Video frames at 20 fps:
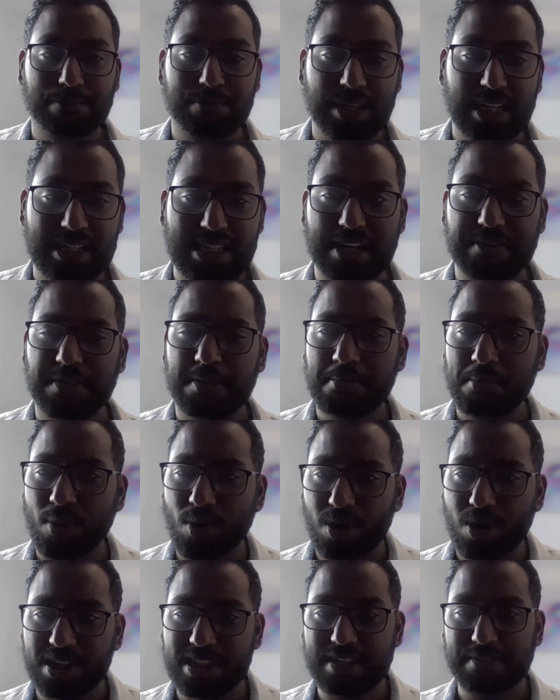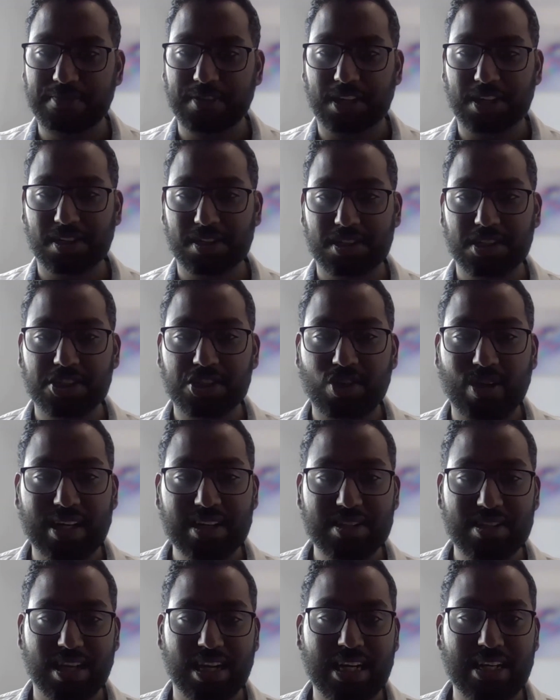even more difficult to
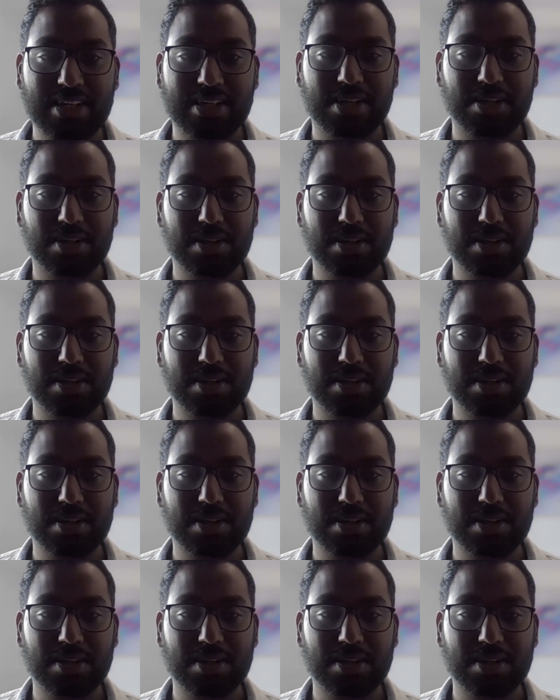translate